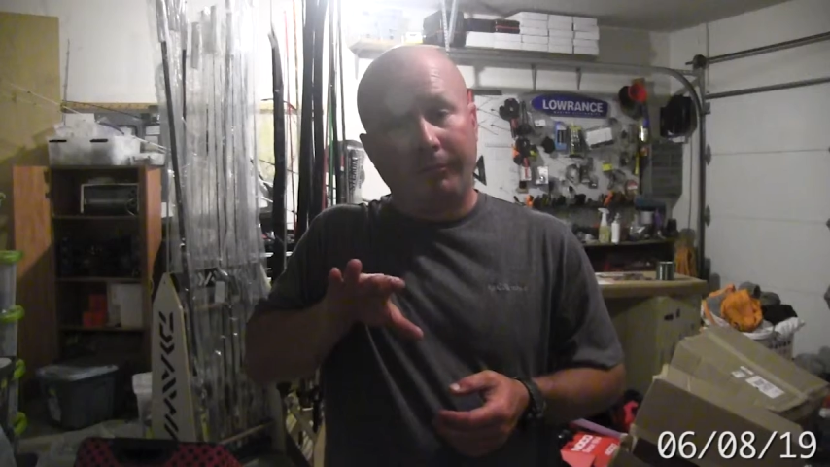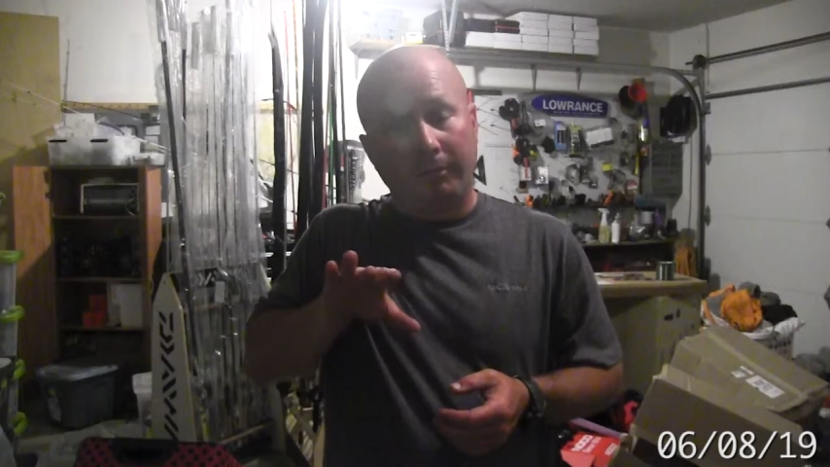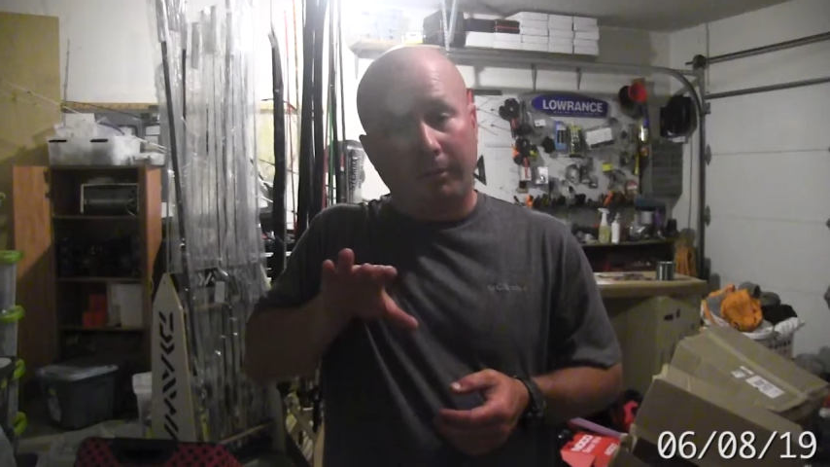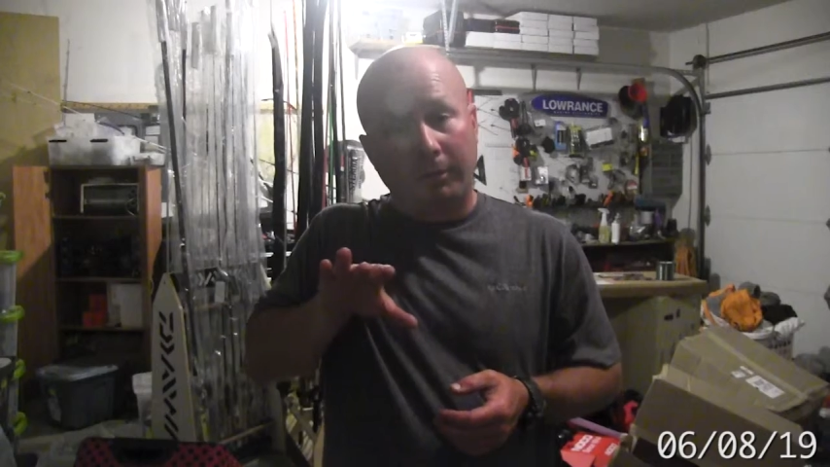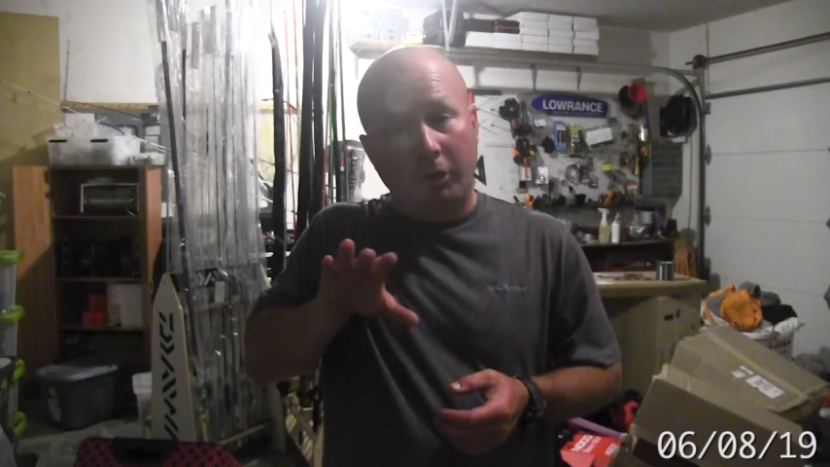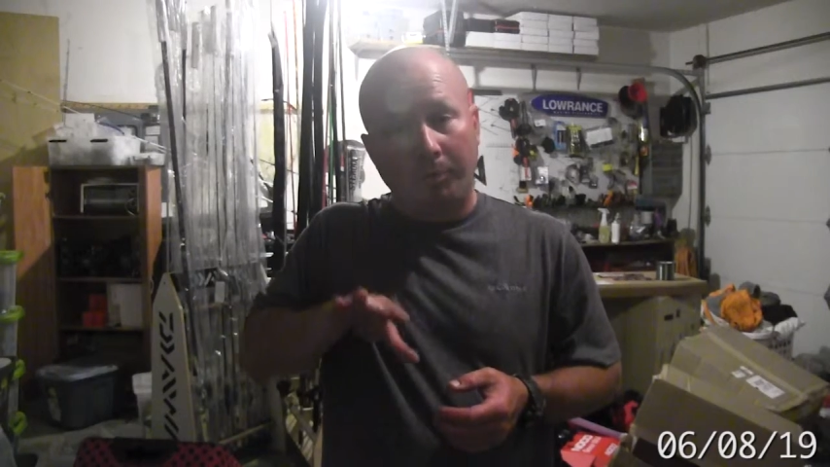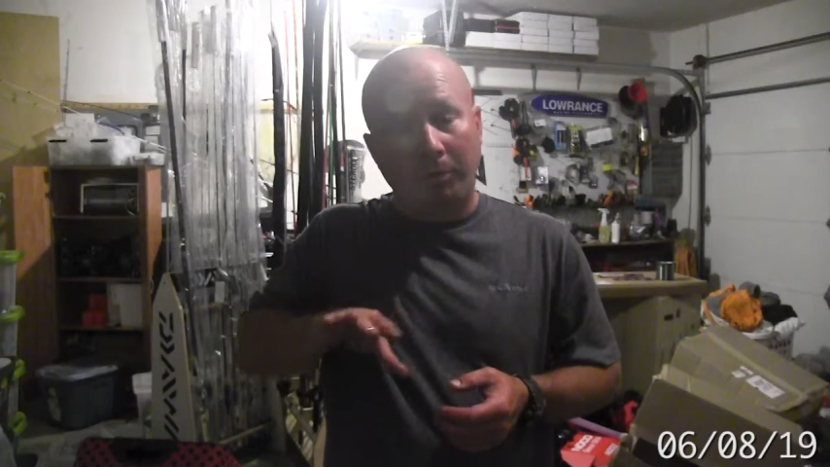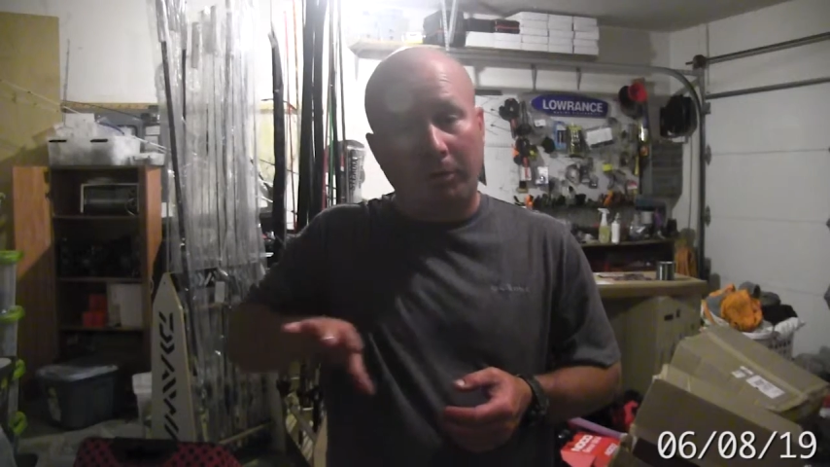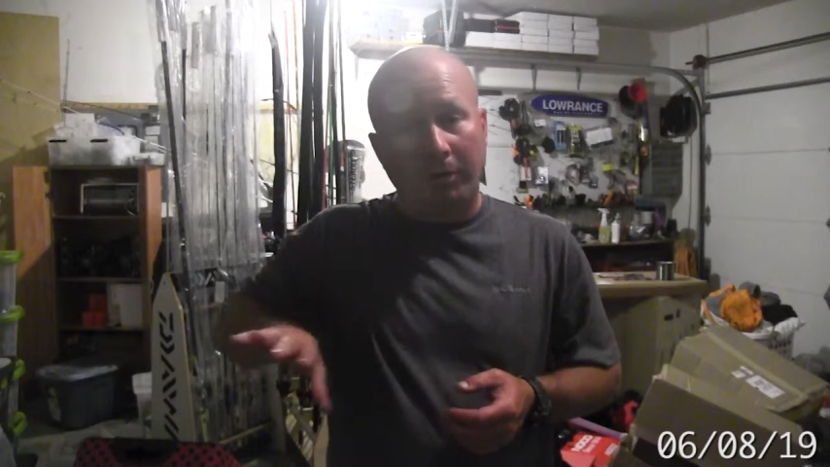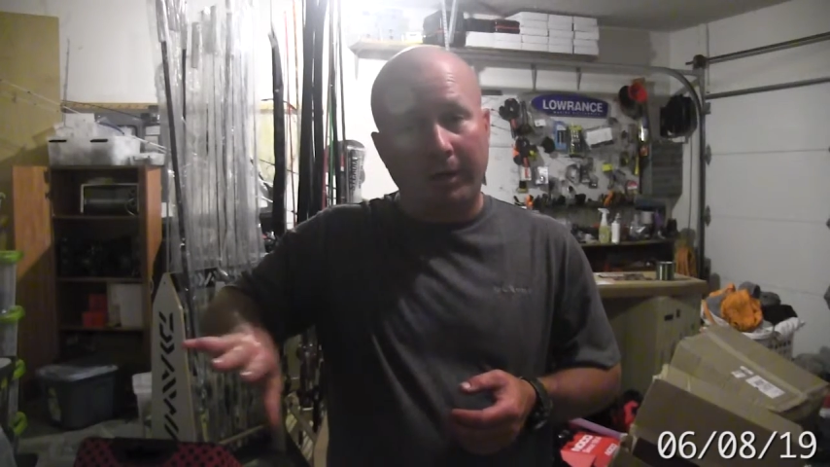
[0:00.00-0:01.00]
from
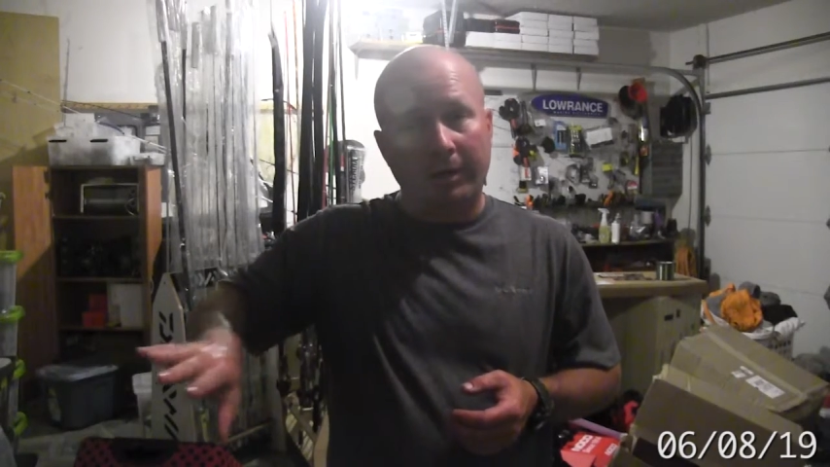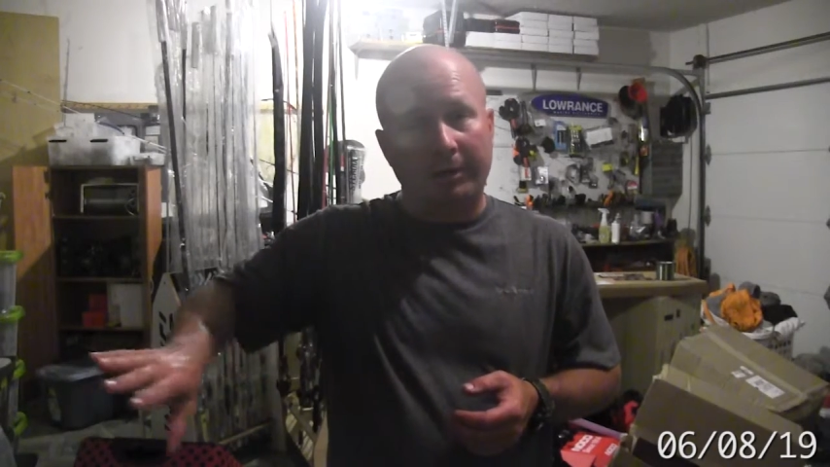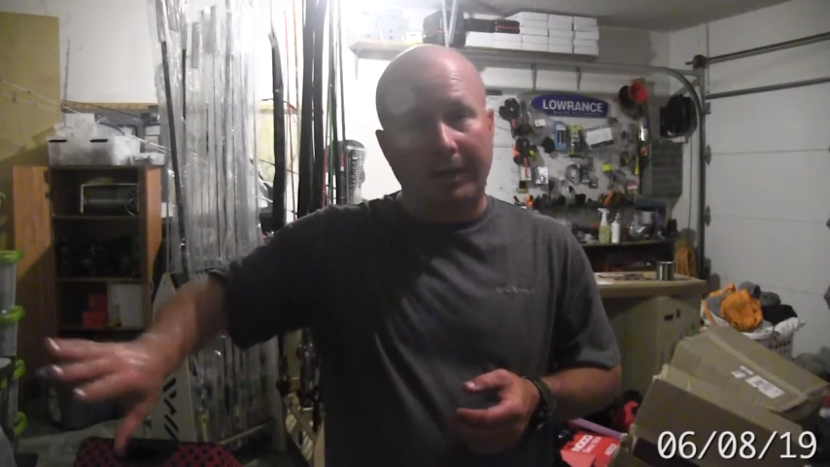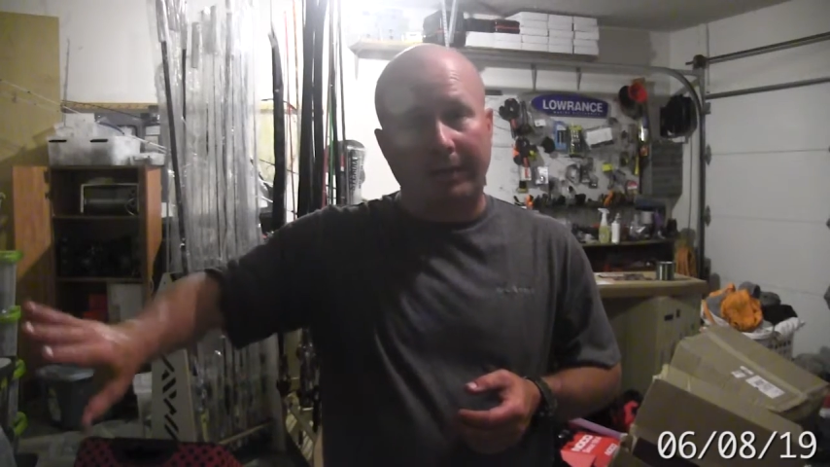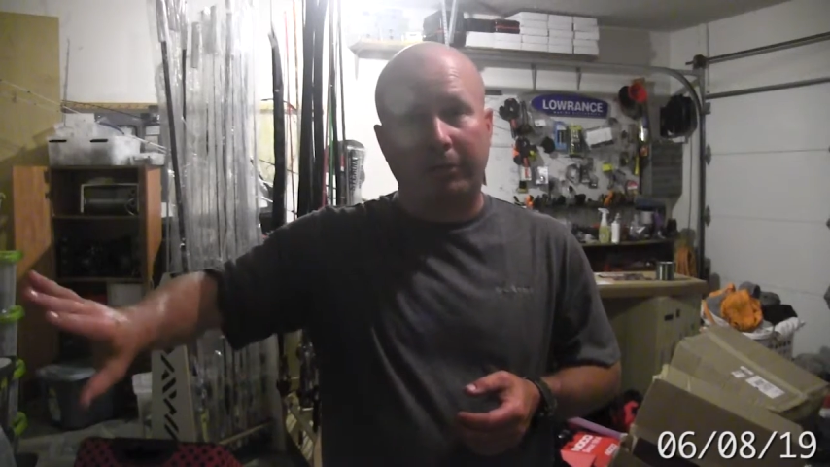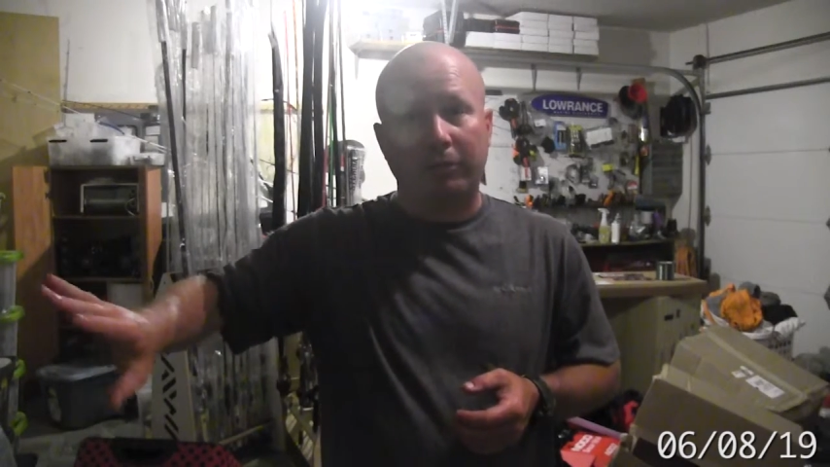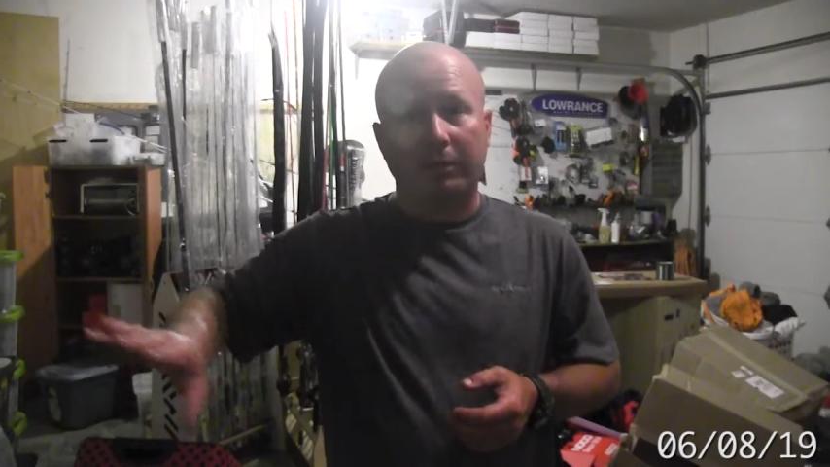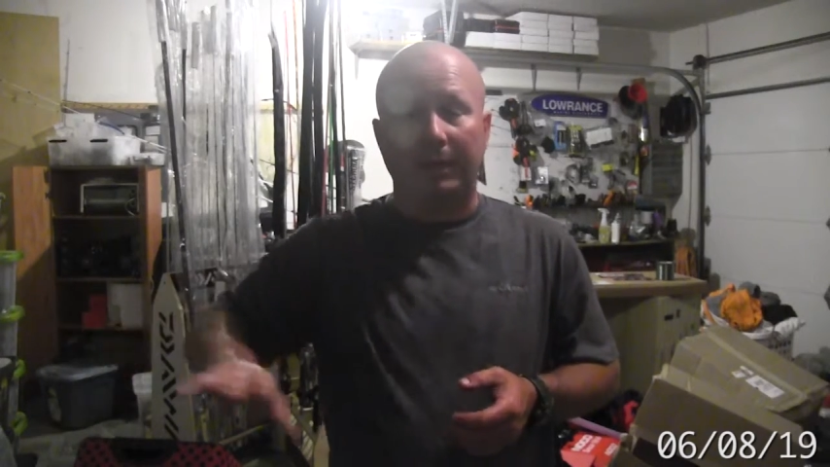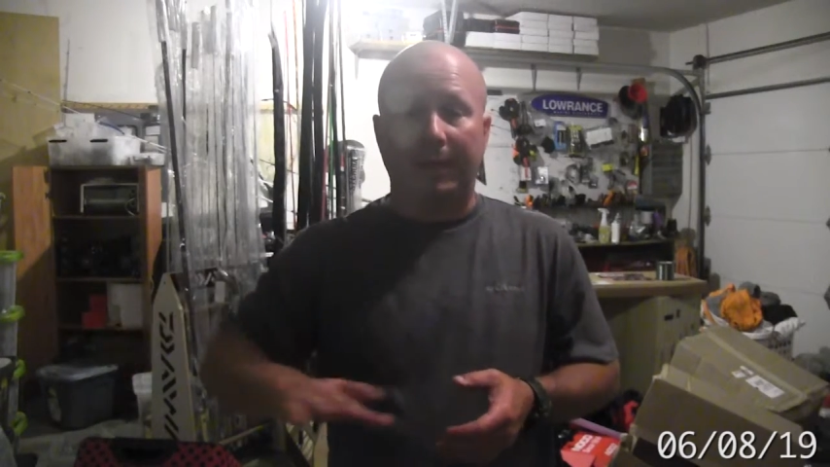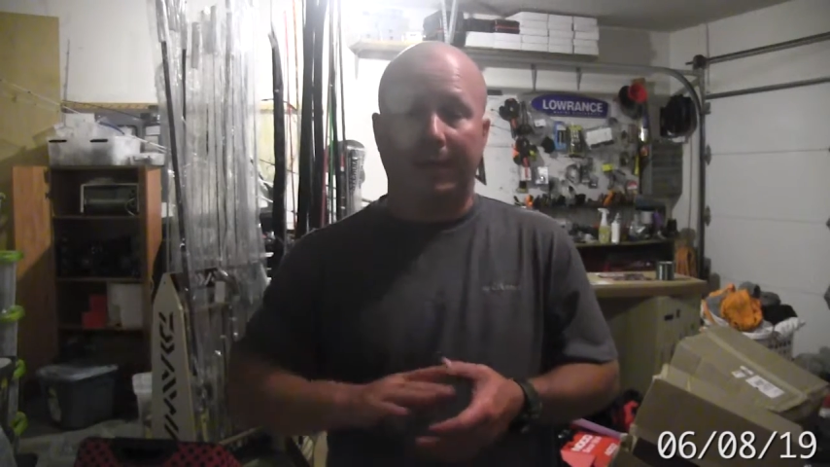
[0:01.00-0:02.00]
Cooper Creek down through
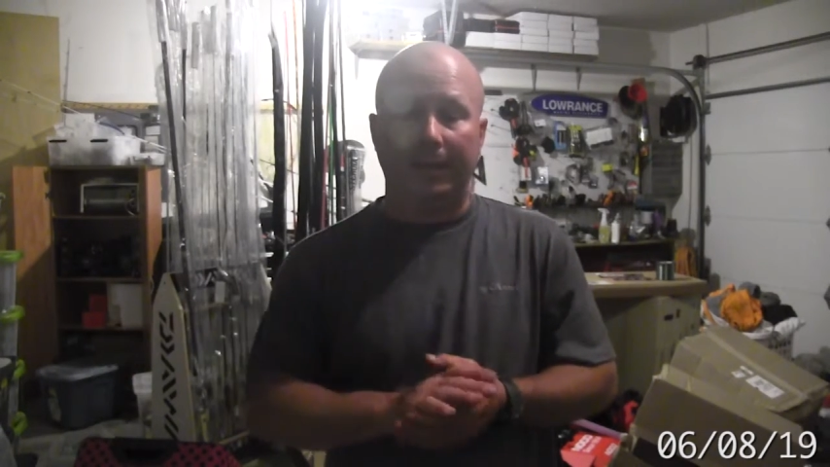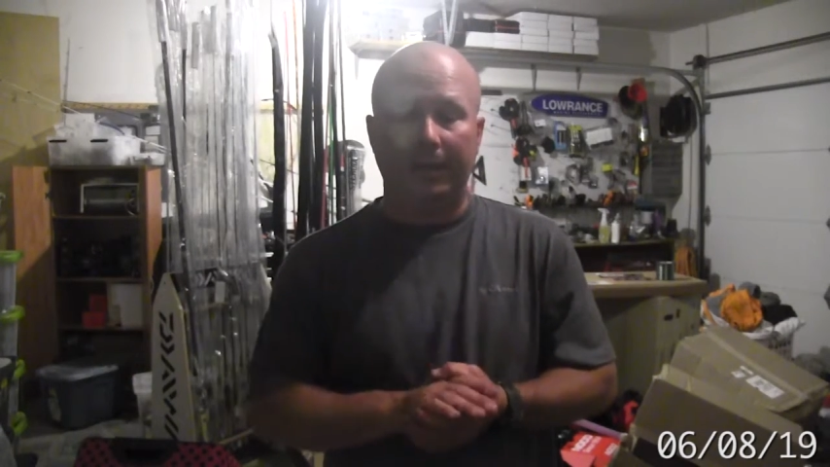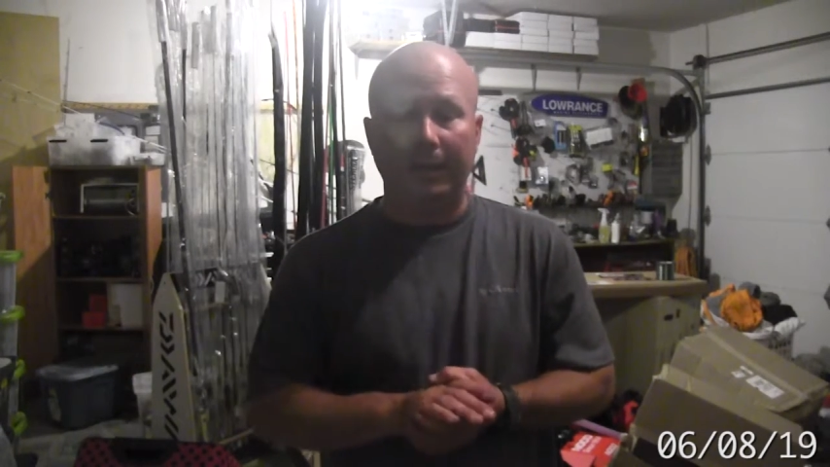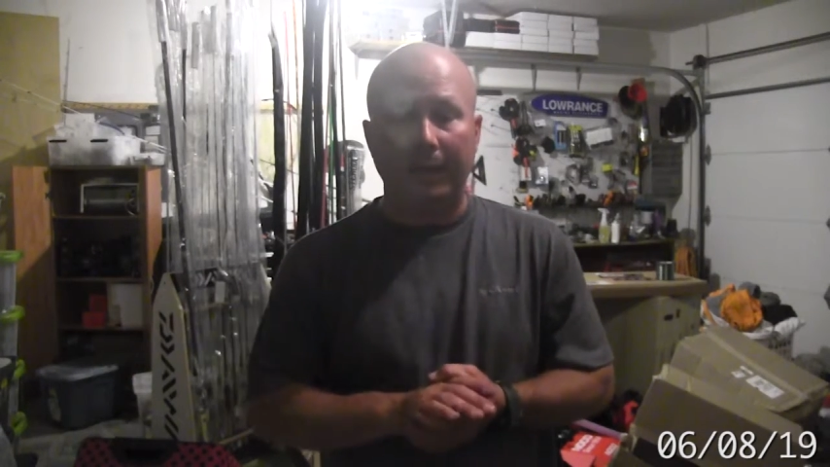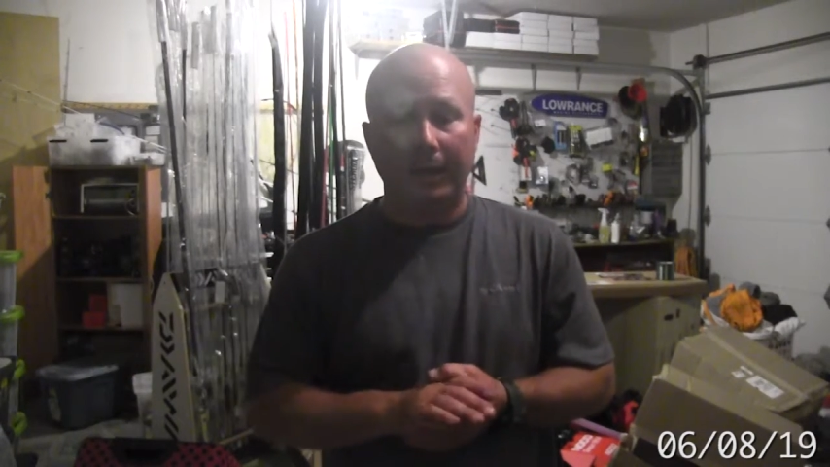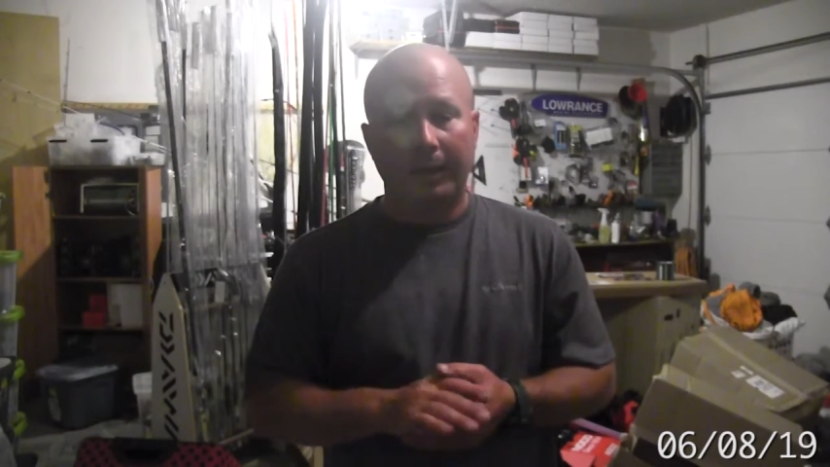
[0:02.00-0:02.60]
the landing,